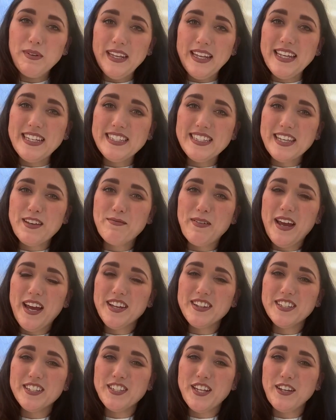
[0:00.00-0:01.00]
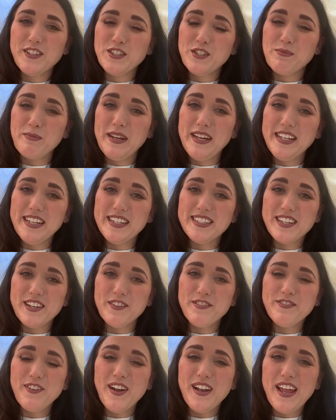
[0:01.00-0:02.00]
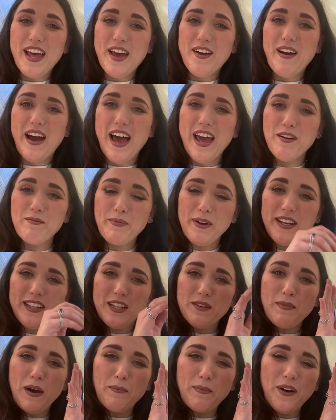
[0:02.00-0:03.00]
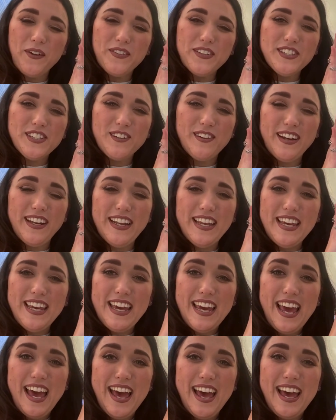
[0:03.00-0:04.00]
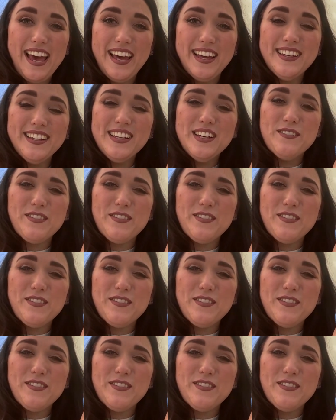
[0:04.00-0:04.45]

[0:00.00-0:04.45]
Please give my other social medias a follow. I am putting them up on the screen here.